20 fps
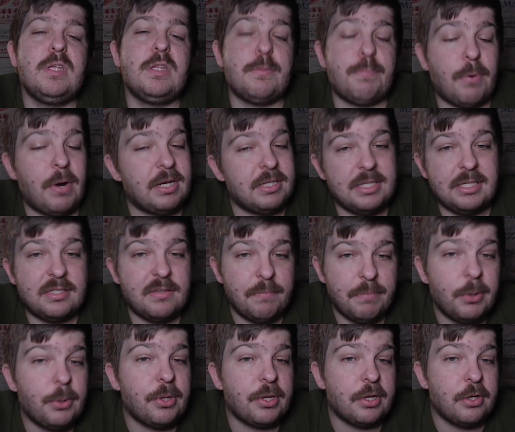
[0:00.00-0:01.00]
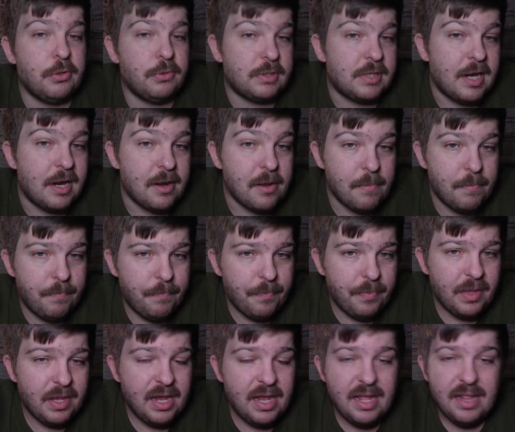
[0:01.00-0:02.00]
in the process of building a new stadium.
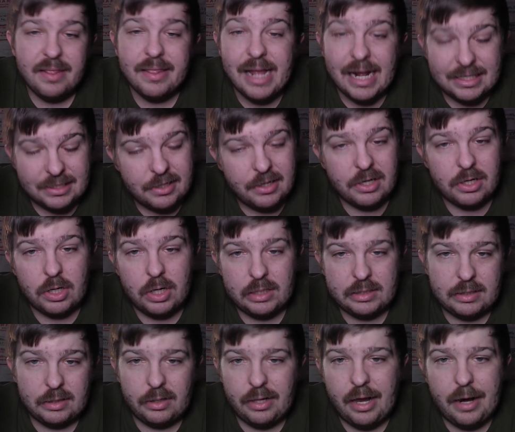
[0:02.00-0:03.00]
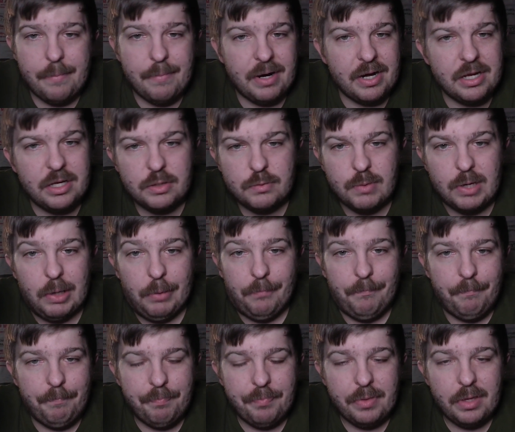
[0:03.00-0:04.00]
That's going to cost a lot of money as
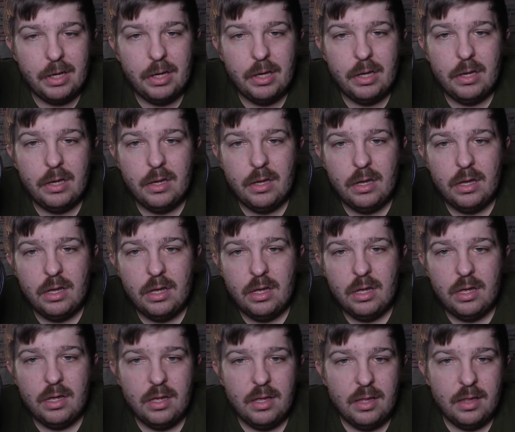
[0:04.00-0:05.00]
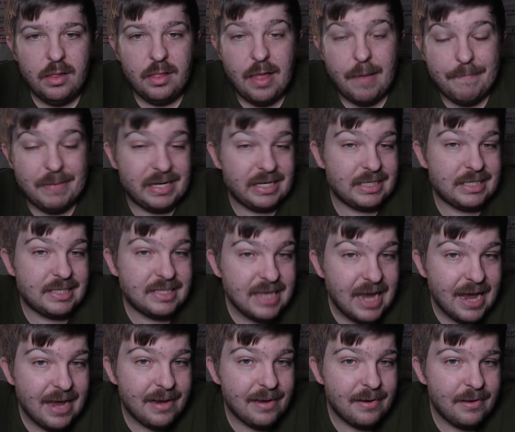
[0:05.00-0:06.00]
well. That being
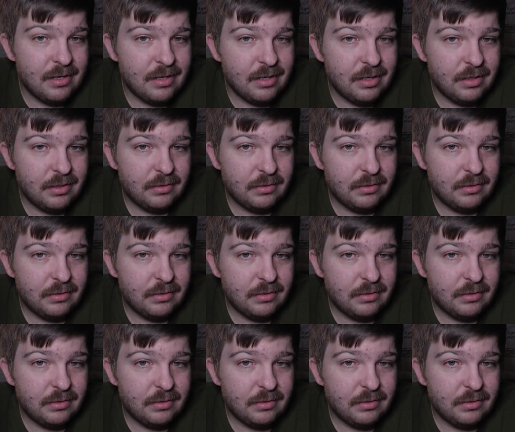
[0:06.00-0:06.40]
said,